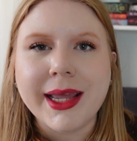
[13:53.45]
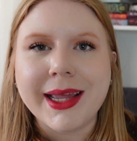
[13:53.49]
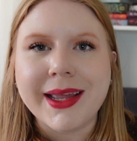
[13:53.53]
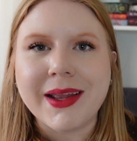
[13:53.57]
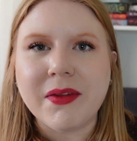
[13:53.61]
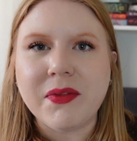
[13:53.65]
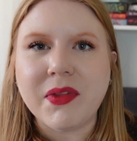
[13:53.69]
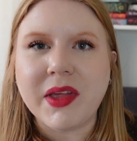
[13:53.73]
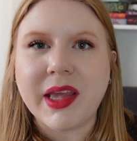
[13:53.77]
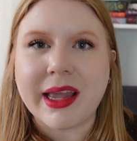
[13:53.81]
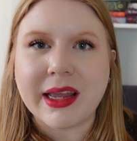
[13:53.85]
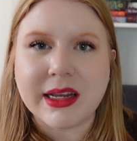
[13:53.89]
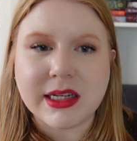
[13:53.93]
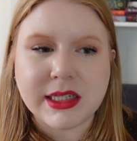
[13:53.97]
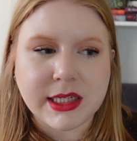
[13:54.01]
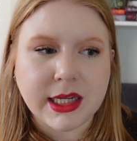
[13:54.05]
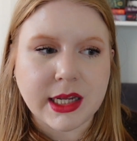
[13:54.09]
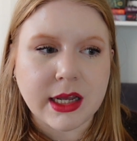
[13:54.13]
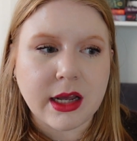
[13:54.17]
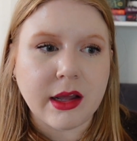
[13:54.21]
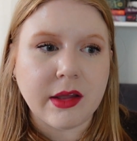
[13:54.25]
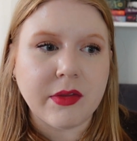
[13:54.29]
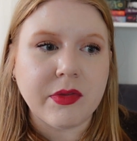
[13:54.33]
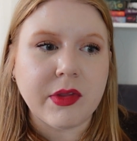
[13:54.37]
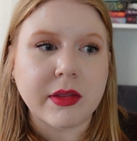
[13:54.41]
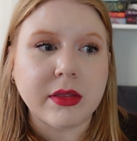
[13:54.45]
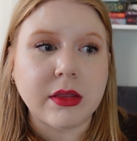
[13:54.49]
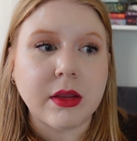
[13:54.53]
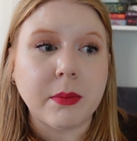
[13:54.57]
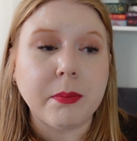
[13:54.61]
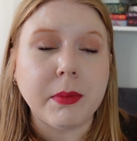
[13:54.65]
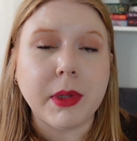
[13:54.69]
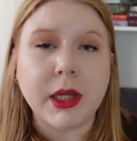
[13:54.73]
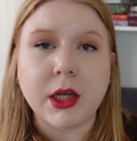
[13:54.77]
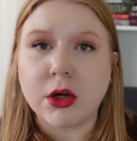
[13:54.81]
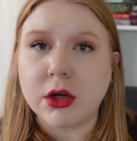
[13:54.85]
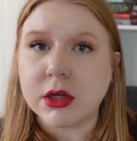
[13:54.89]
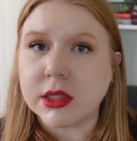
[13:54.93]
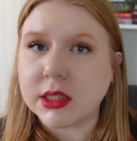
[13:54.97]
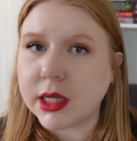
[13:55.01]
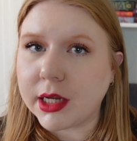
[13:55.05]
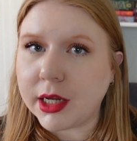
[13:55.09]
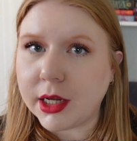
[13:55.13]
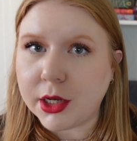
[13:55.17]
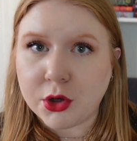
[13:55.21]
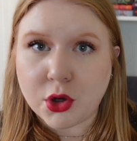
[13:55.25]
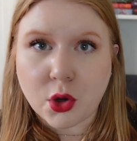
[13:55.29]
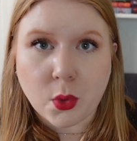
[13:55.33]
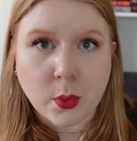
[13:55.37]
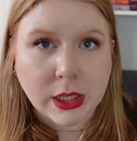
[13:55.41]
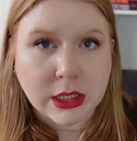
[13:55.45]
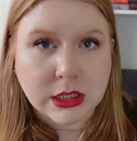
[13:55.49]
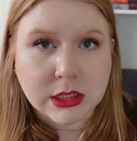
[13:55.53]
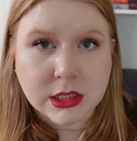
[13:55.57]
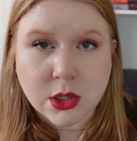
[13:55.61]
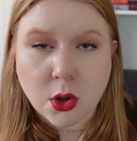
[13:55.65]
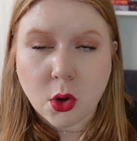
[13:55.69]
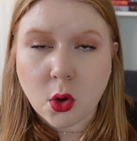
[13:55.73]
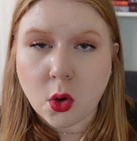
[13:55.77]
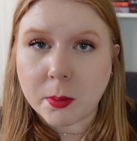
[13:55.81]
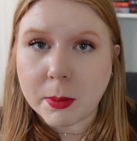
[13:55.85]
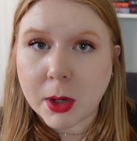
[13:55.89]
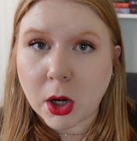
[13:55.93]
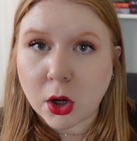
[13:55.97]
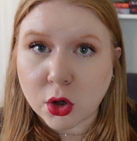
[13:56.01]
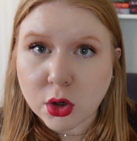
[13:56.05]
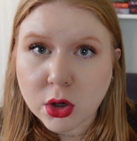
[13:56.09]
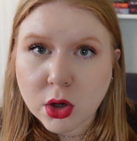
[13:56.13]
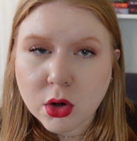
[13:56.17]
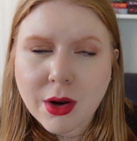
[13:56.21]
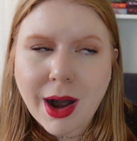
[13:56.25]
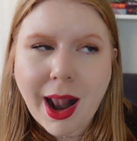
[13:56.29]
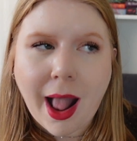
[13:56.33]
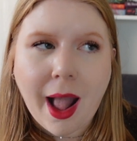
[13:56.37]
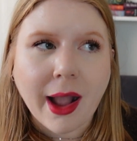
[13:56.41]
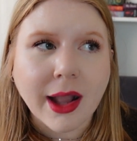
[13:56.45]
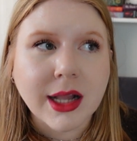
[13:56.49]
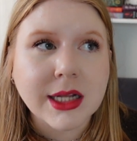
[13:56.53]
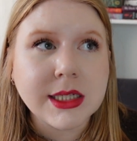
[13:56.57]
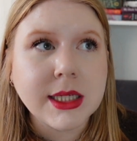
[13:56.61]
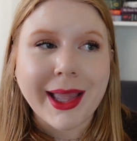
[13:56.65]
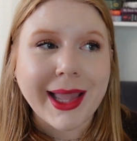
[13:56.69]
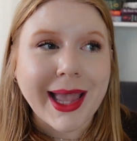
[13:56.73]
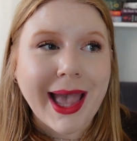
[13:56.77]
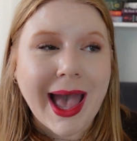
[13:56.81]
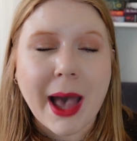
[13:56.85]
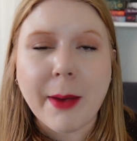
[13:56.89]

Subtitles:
in the idea that the mirrors in Noelle's home are cracked,